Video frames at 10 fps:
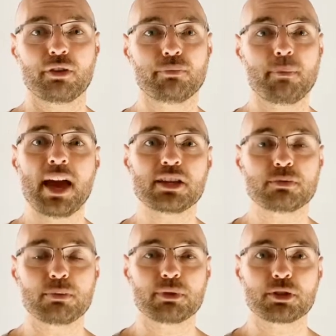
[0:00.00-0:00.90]

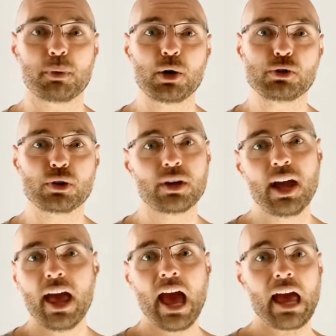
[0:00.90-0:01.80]
maximum exposure
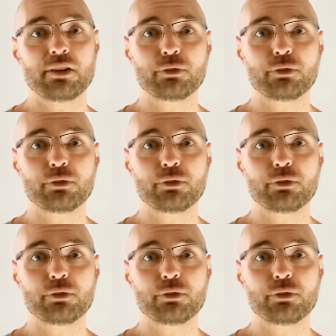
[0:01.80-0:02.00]
and of